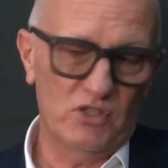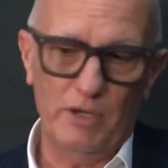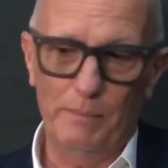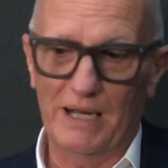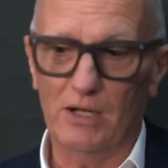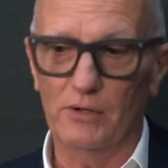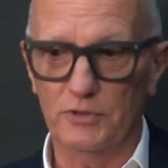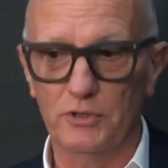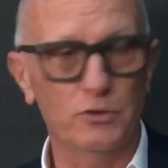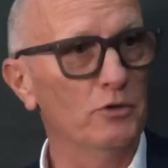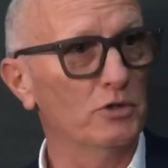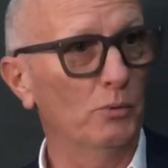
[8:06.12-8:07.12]
Chief Medical Officer
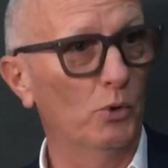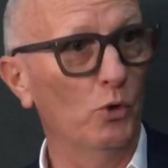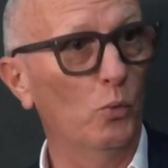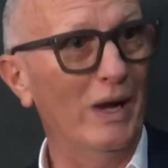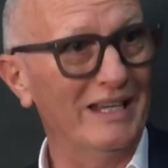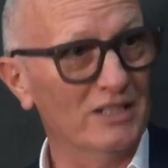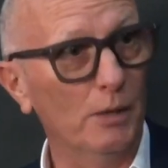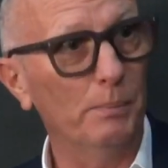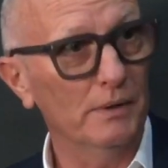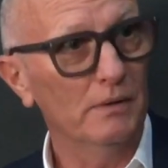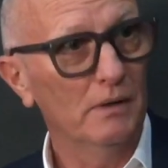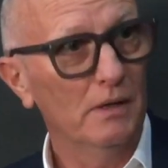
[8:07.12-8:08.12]
used the word wise
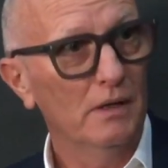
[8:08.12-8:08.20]
up.